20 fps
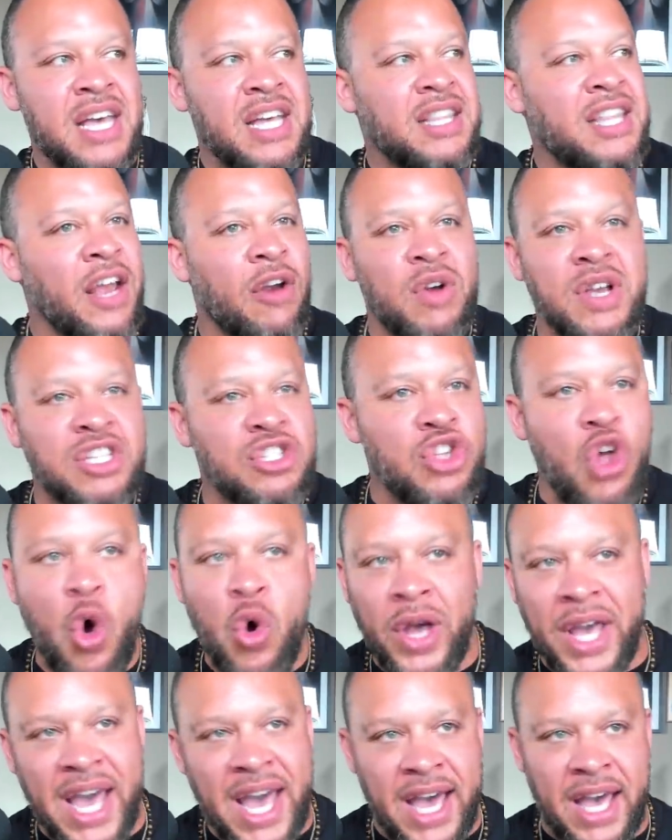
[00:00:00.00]
There is no
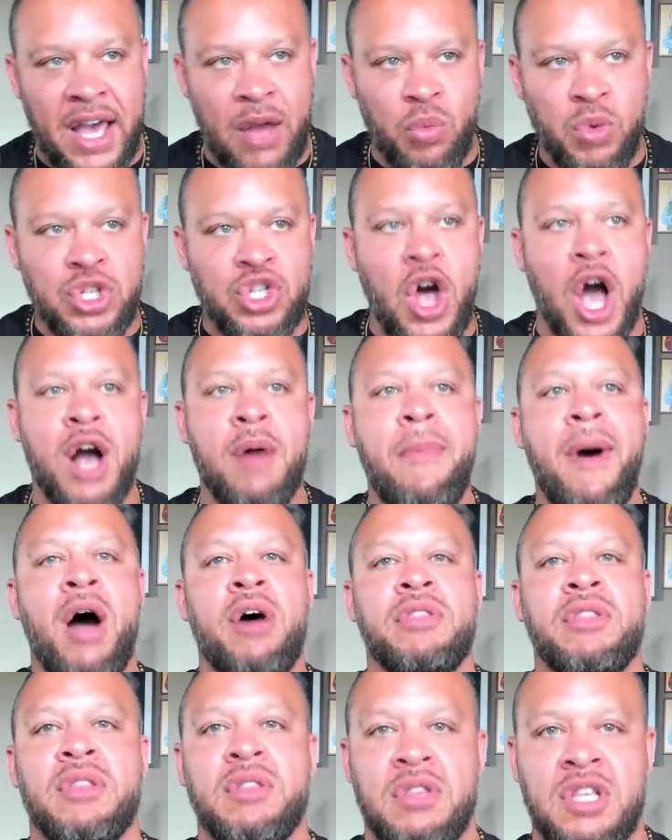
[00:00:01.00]
king. And we talk
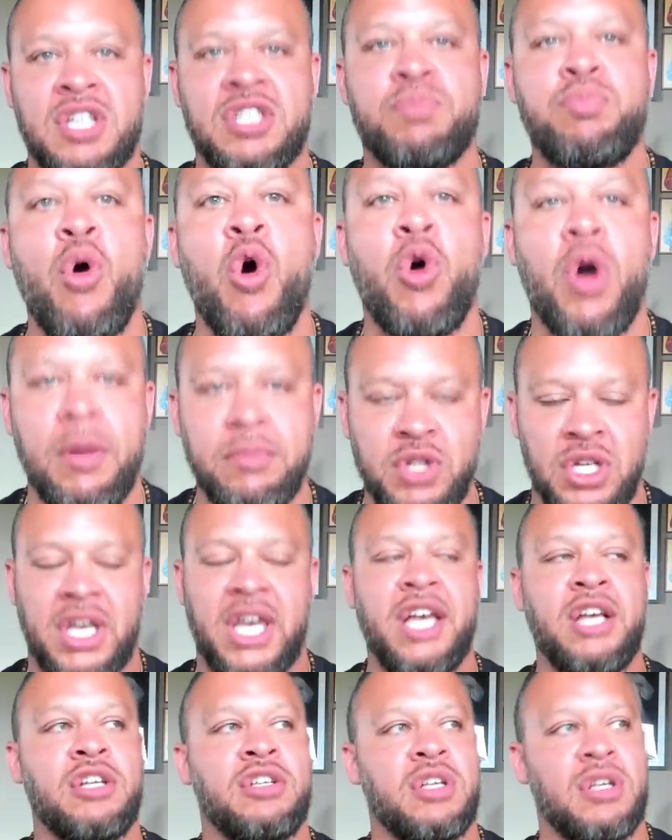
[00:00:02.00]
about this program is a
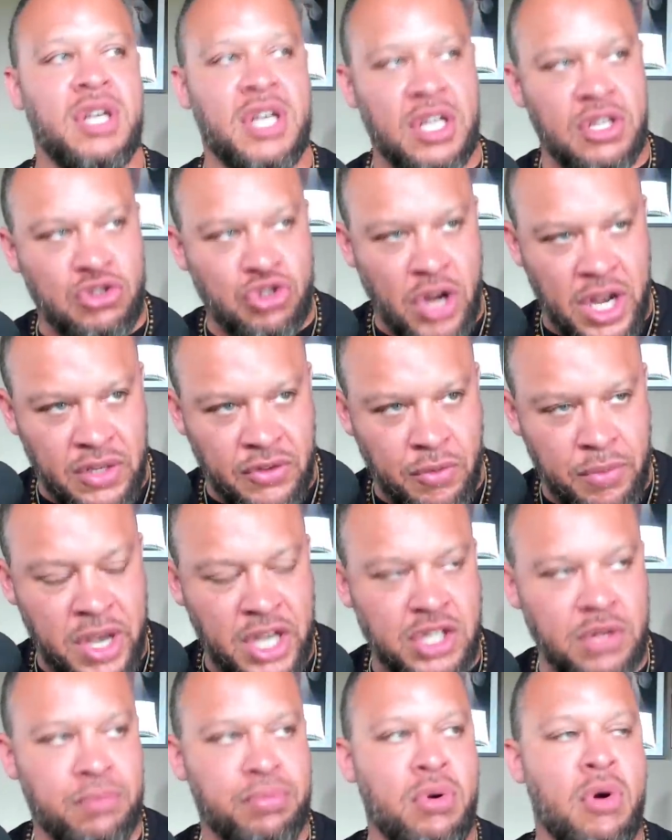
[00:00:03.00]
king
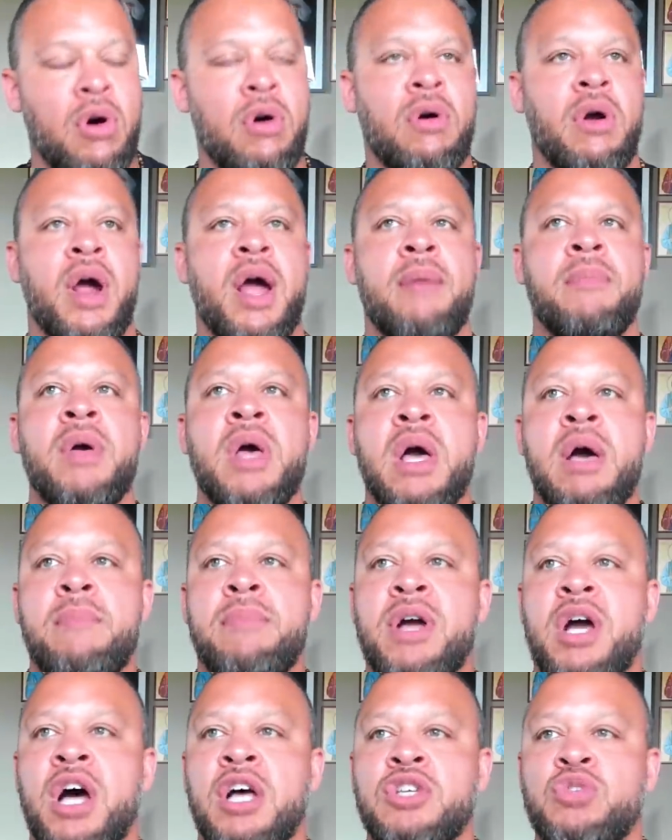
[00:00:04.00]
transformation program
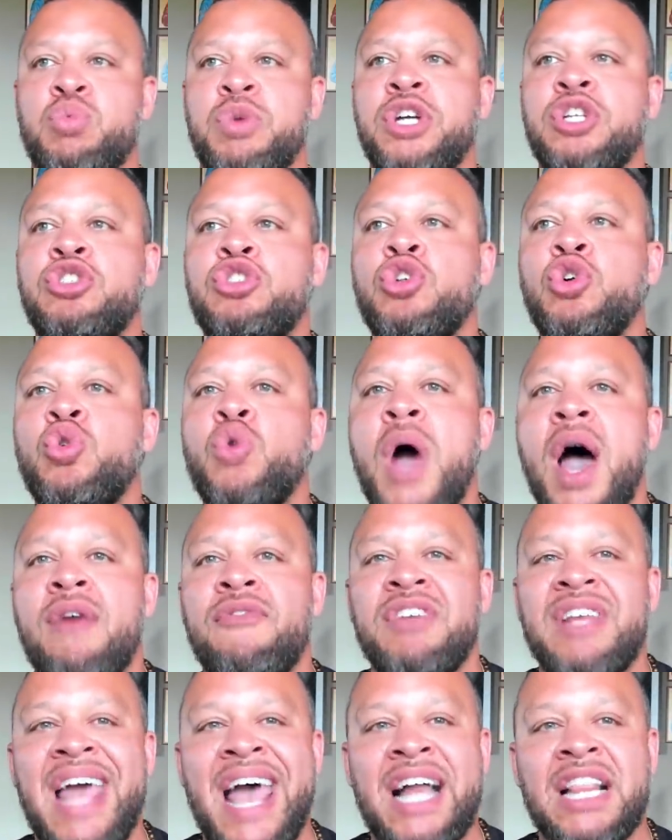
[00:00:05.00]
because we do have
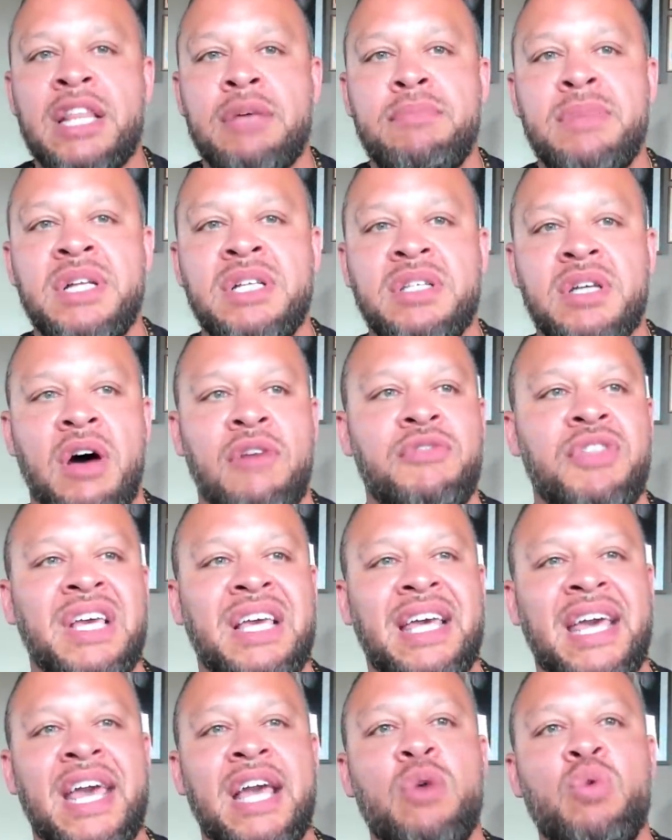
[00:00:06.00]
an element of the
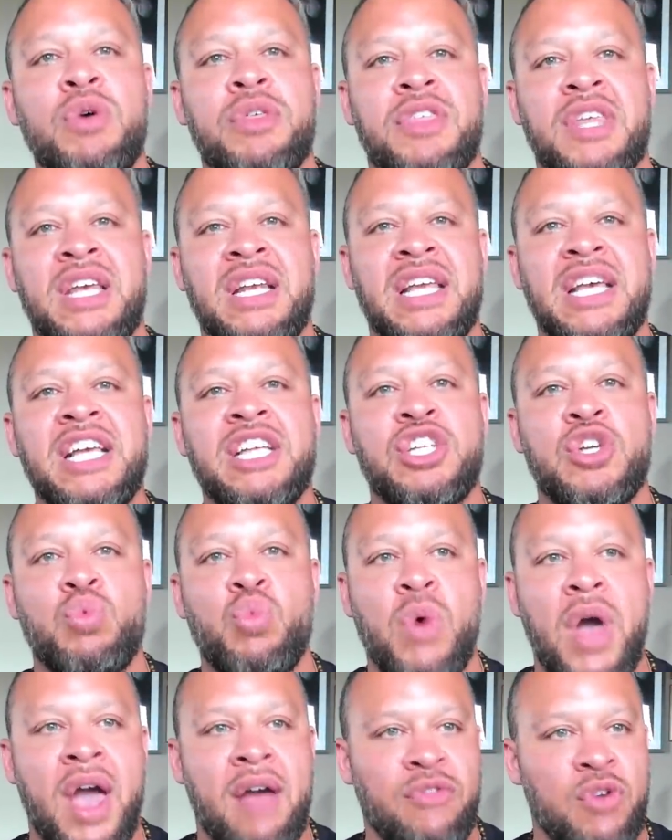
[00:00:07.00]
king within each and
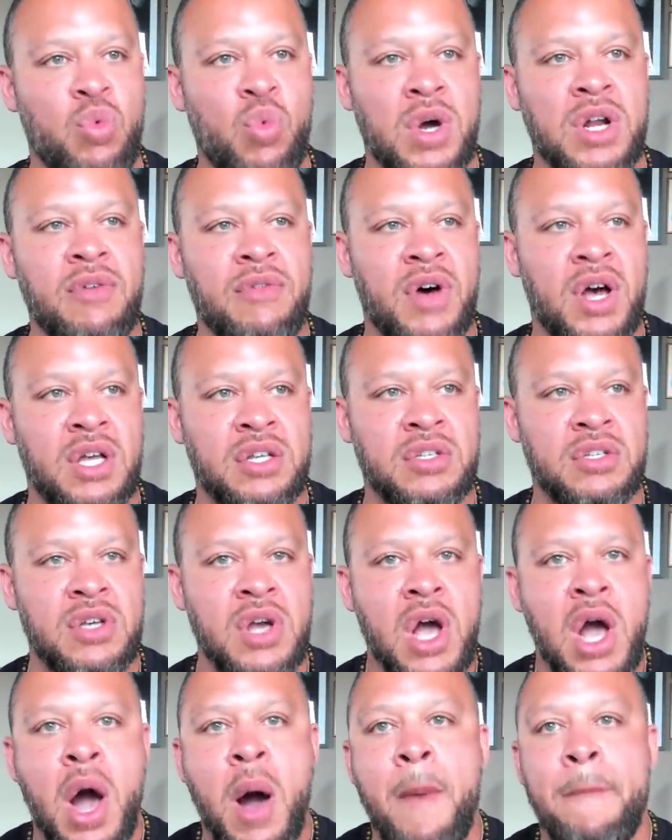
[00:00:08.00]
every one of us.
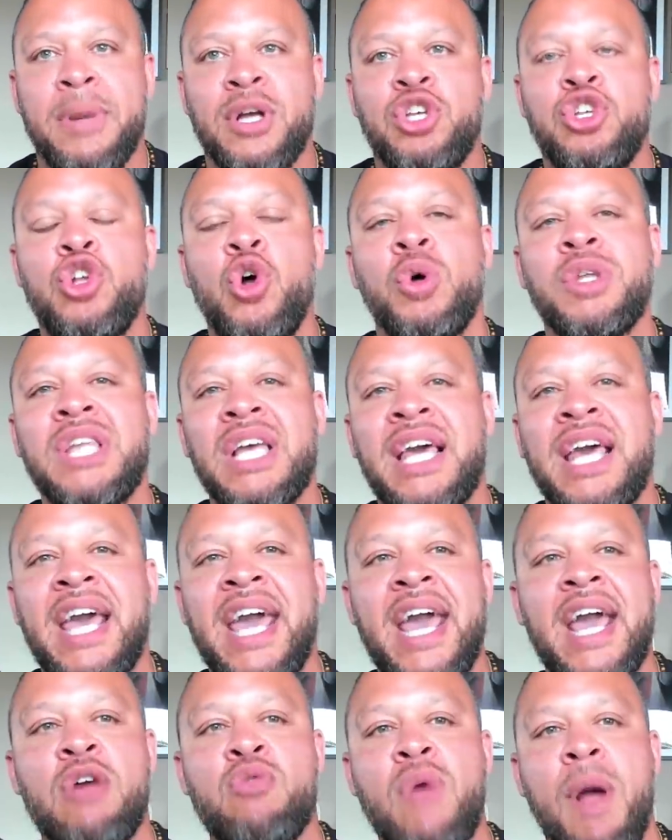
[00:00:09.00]
But you know what the
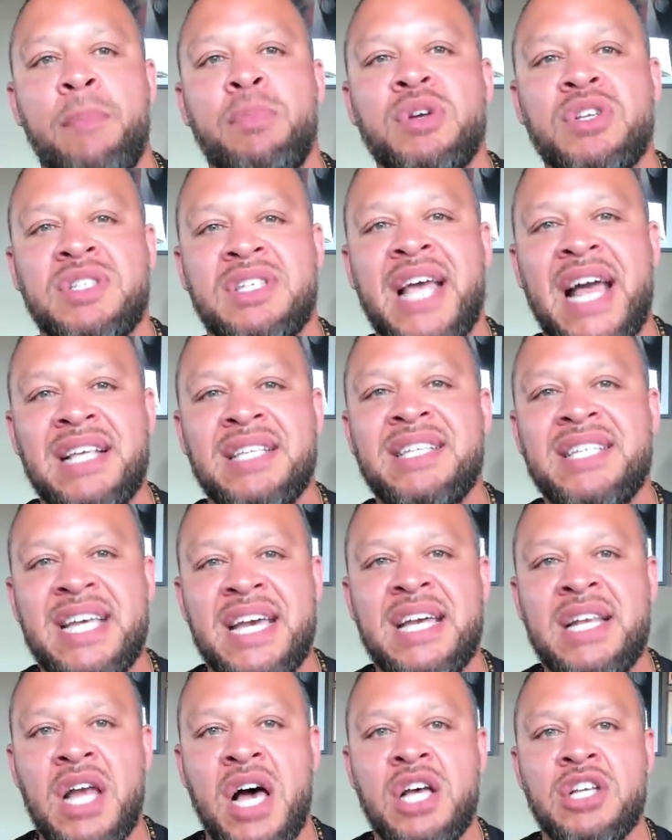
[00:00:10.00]
king represents
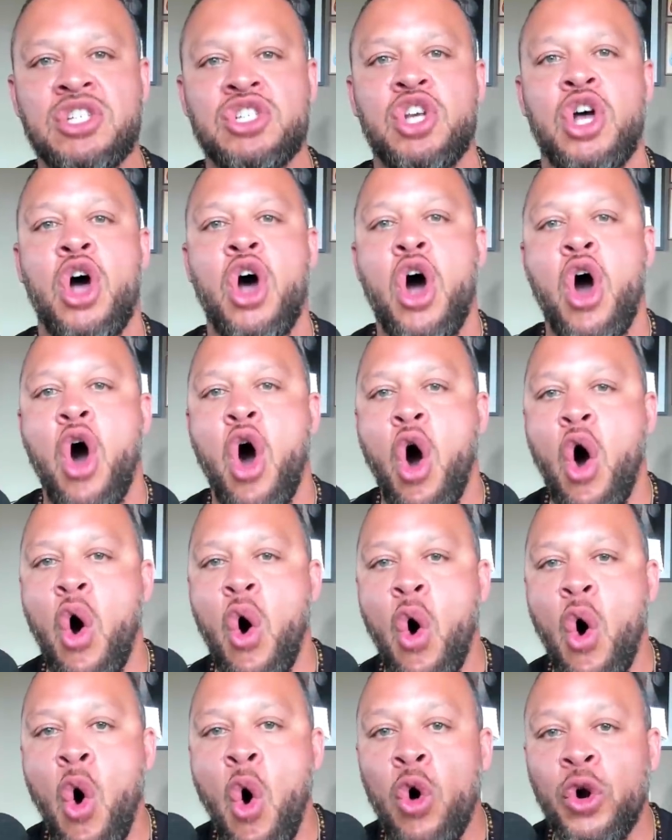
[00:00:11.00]
in us?
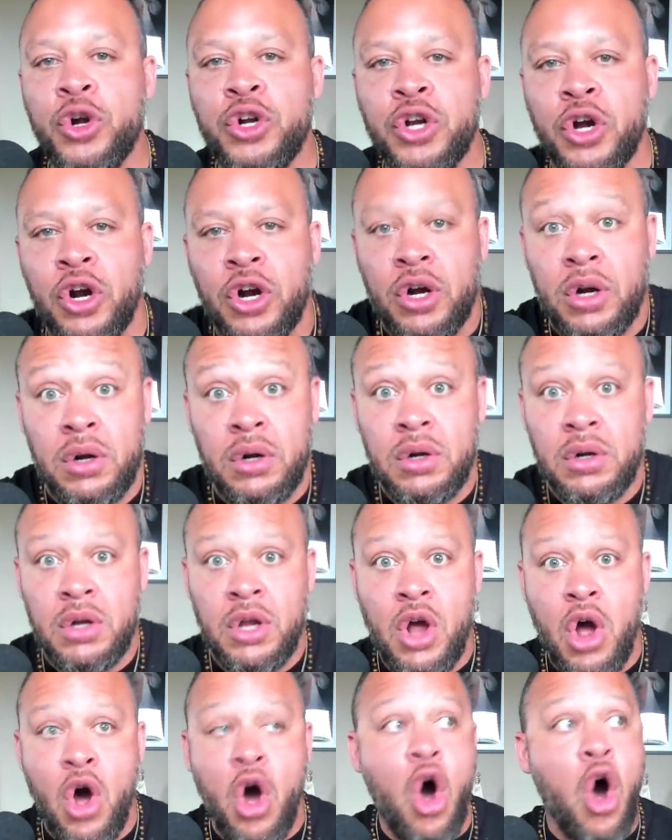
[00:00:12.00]
Order.
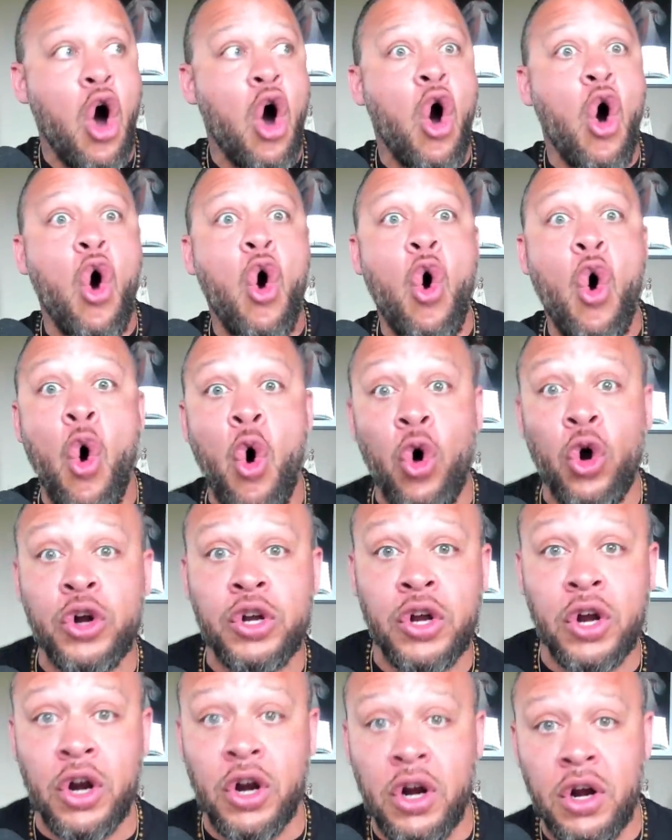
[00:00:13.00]

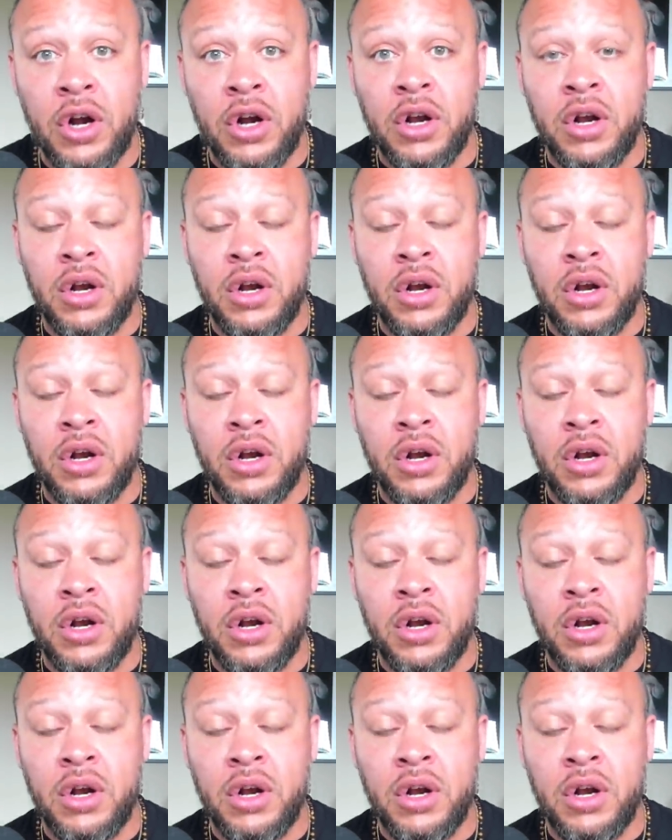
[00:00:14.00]
Order.